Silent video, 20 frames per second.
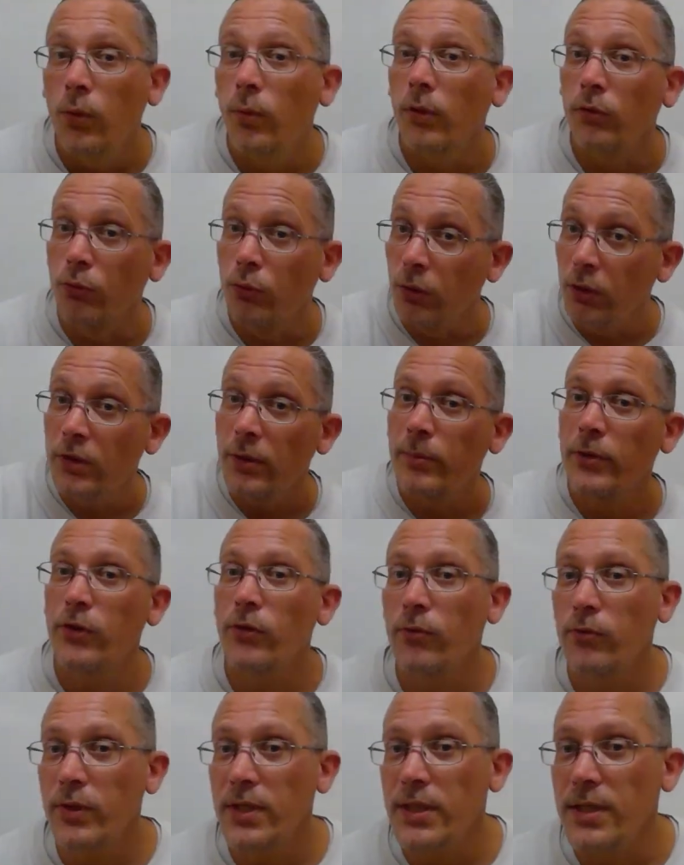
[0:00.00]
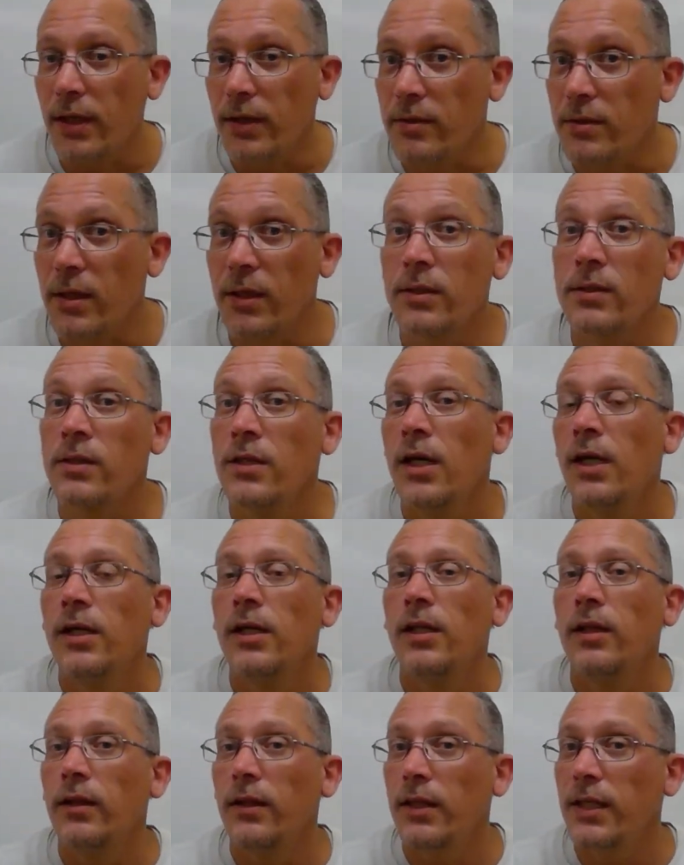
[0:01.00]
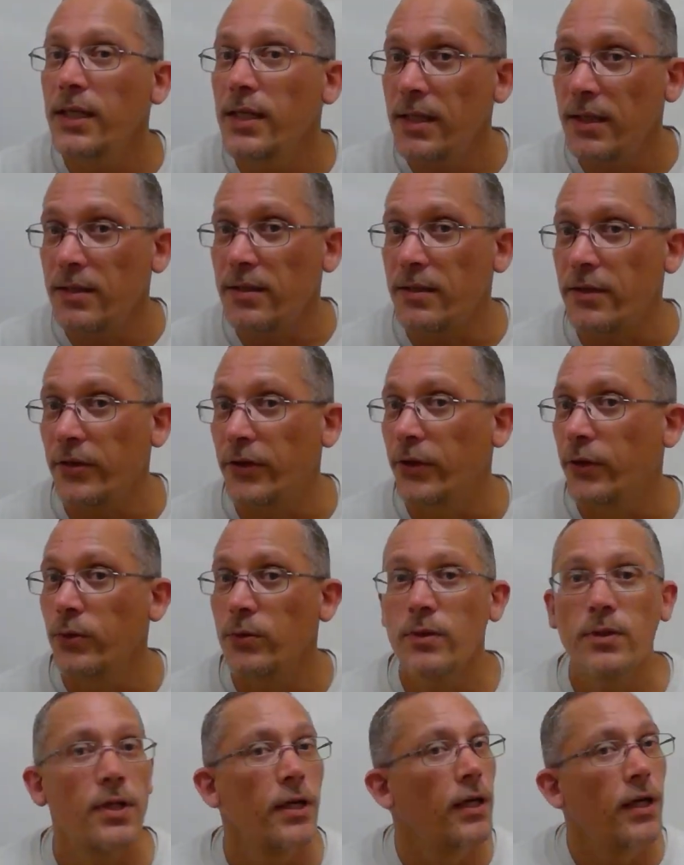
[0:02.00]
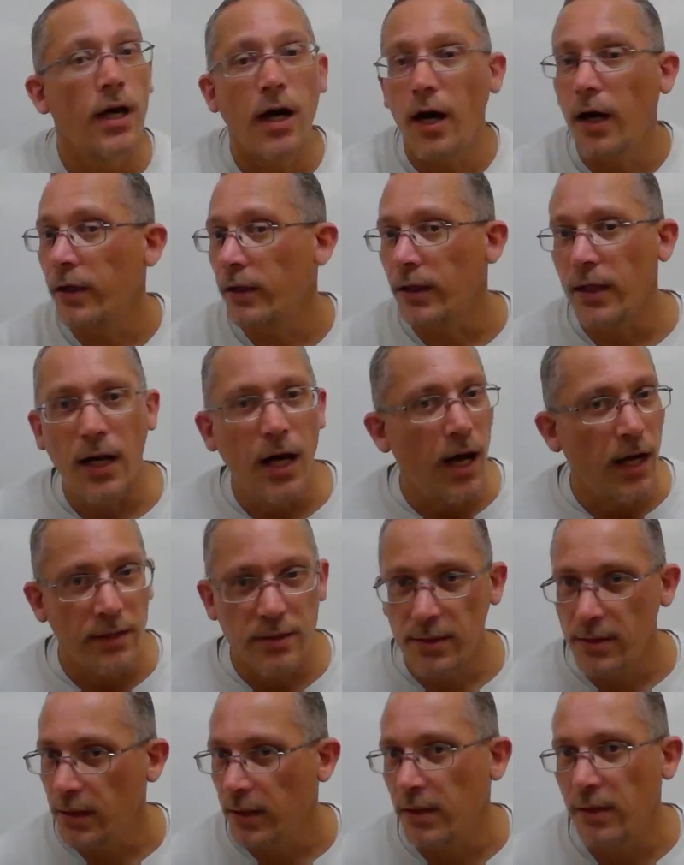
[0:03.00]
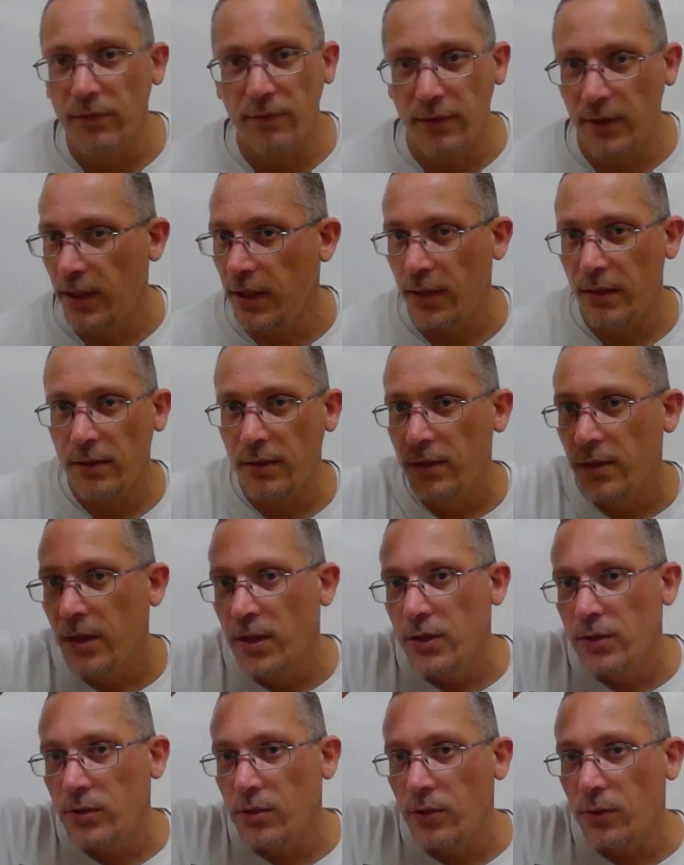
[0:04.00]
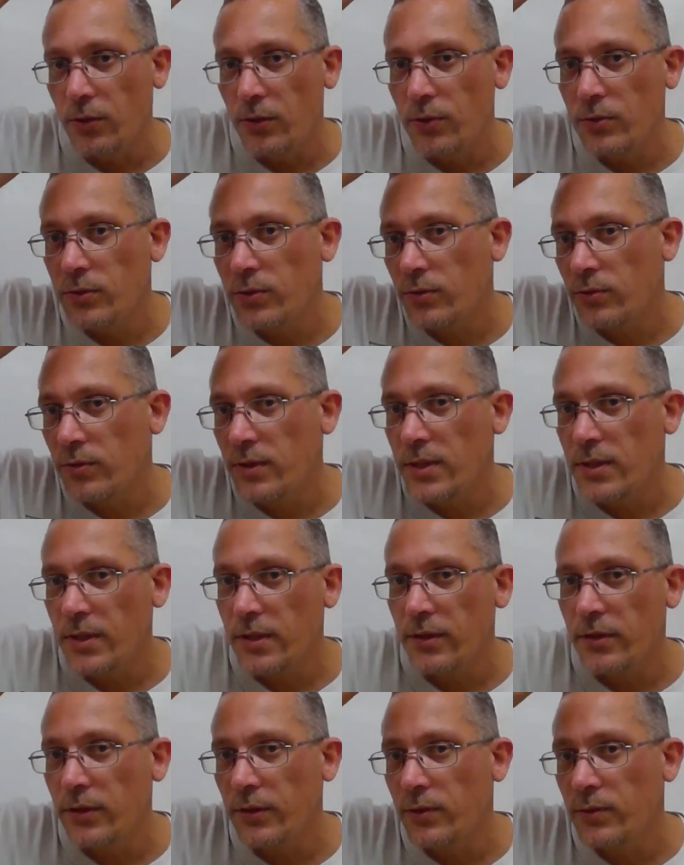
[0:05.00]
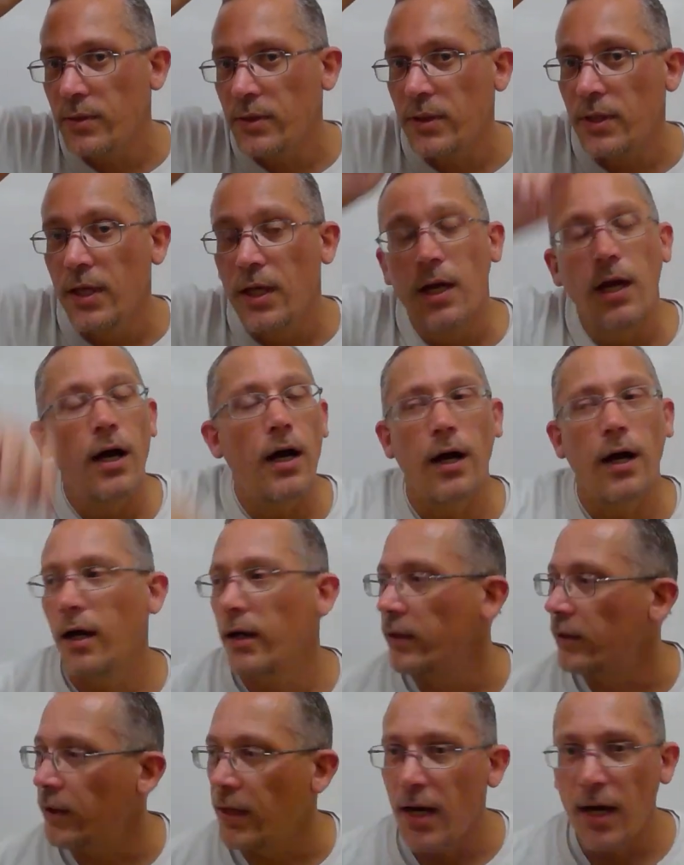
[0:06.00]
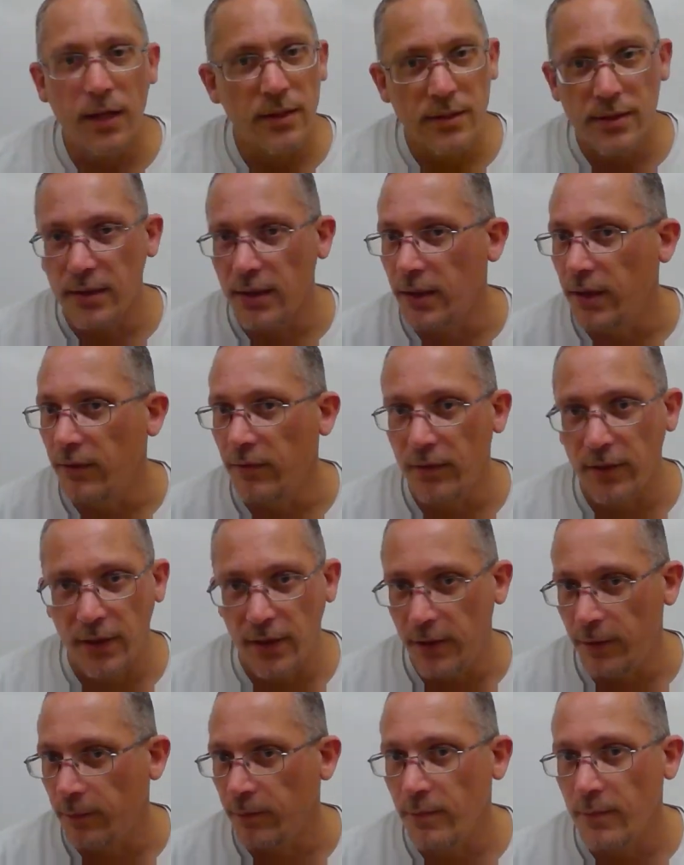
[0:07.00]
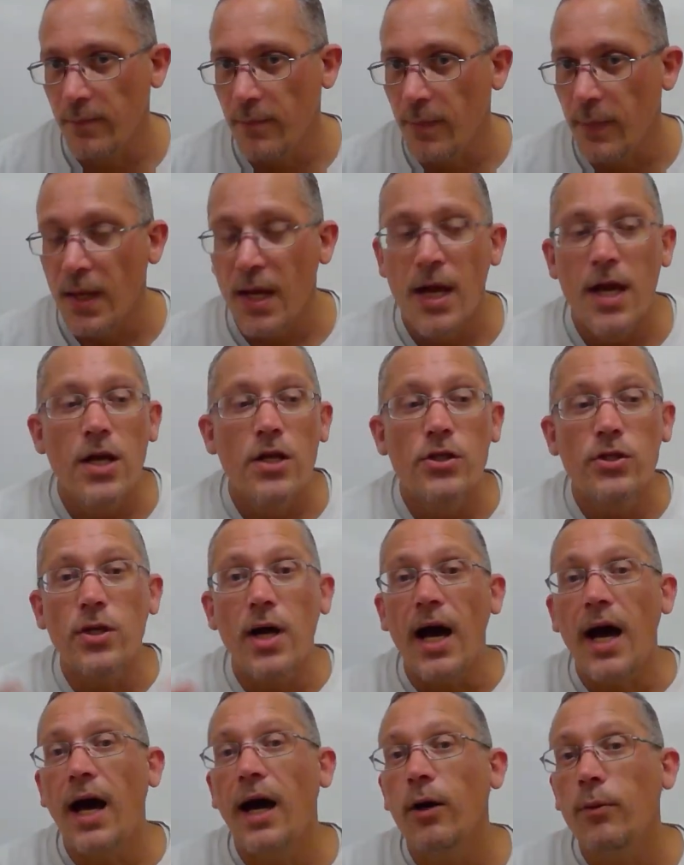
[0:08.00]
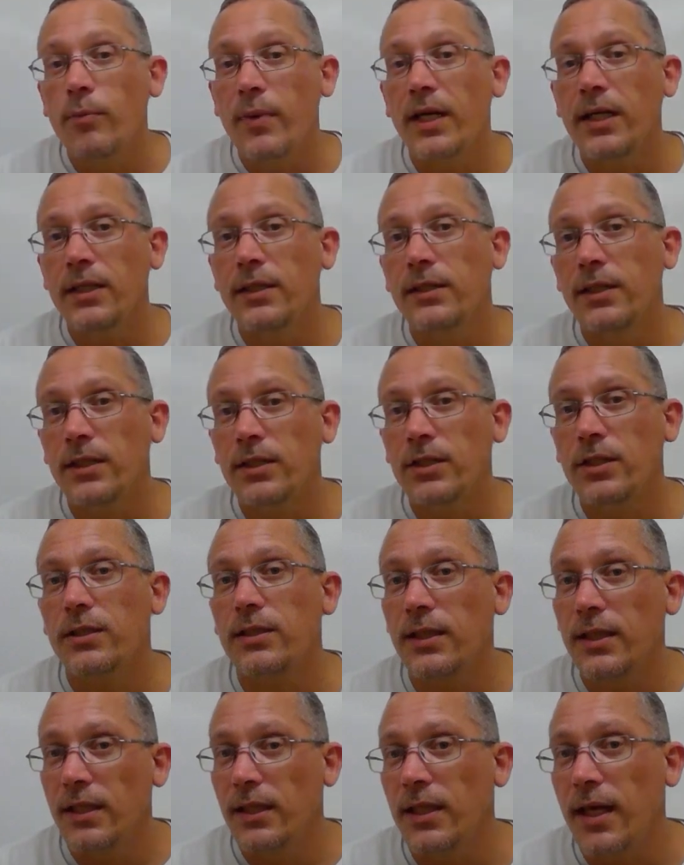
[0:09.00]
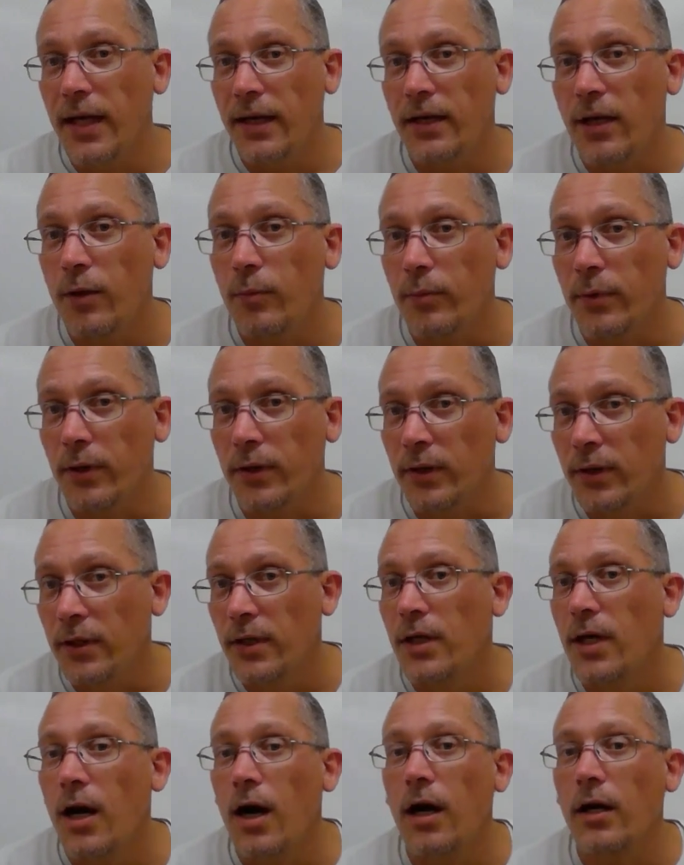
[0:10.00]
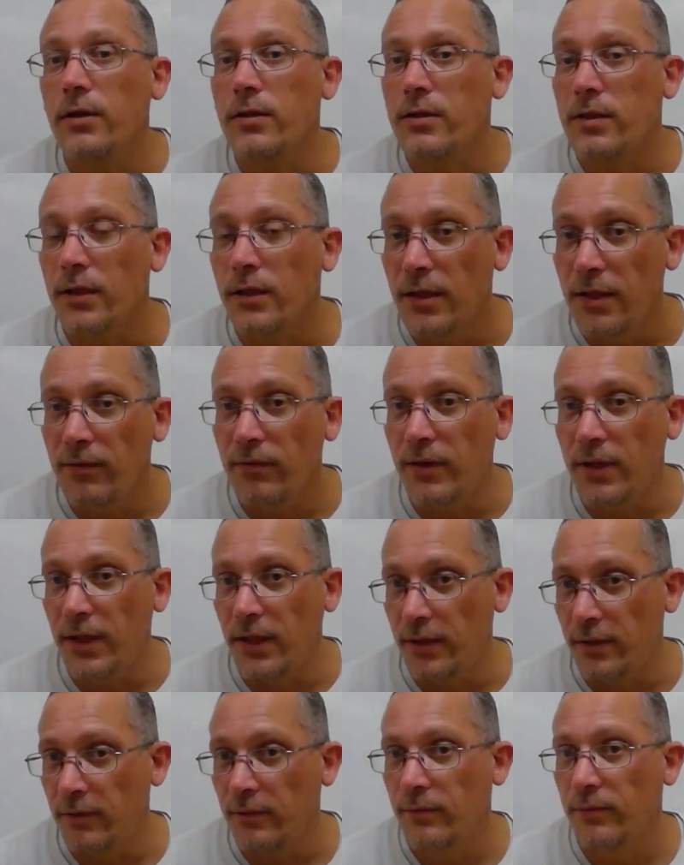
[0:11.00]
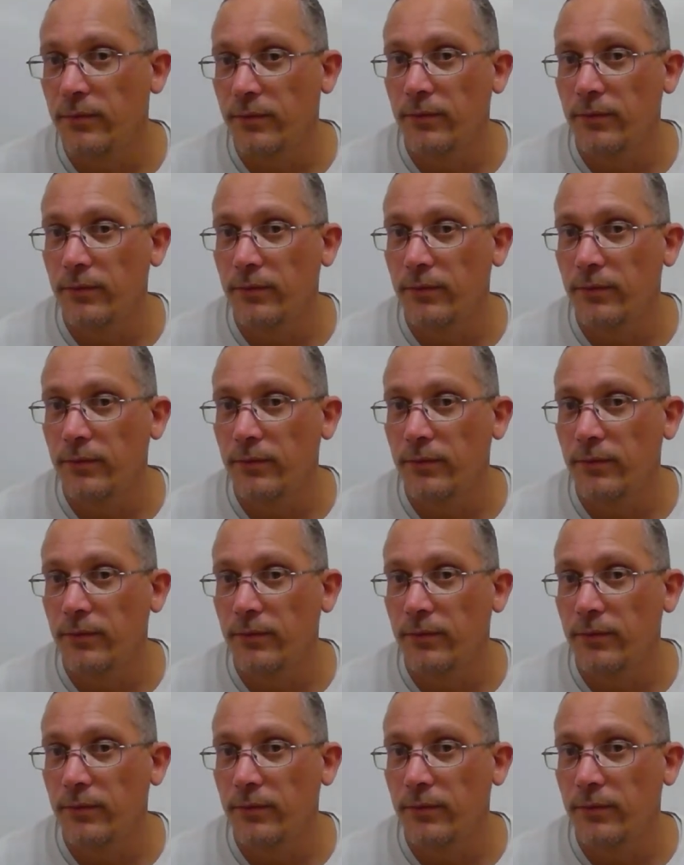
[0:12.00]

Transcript: Well, rule number 3 tells us leading zeros are not significant. So those 3 zeros are not significant. So how many digits in that number are significant?